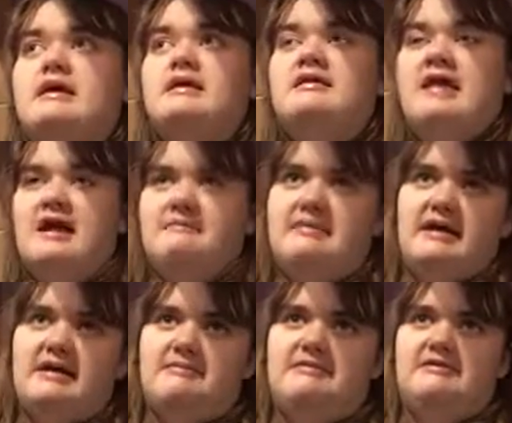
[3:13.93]
is not a
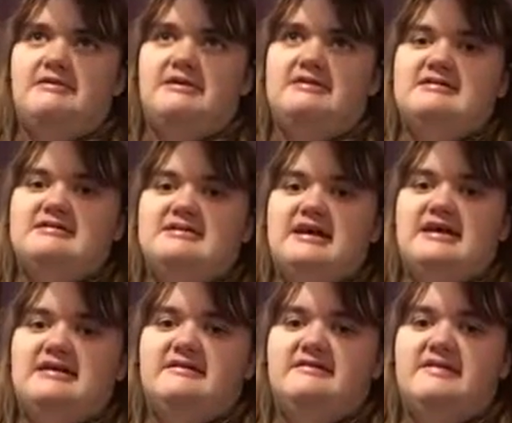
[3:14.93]
bad episode. It's just
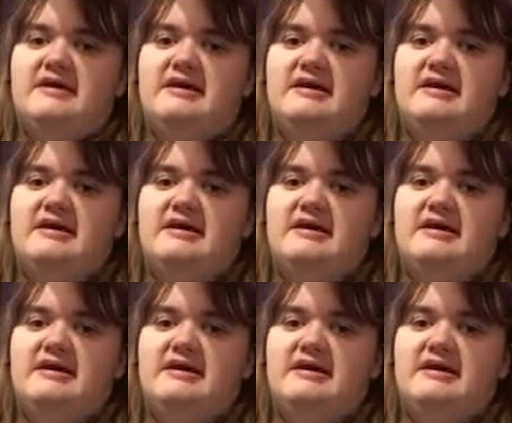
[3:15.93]
kind of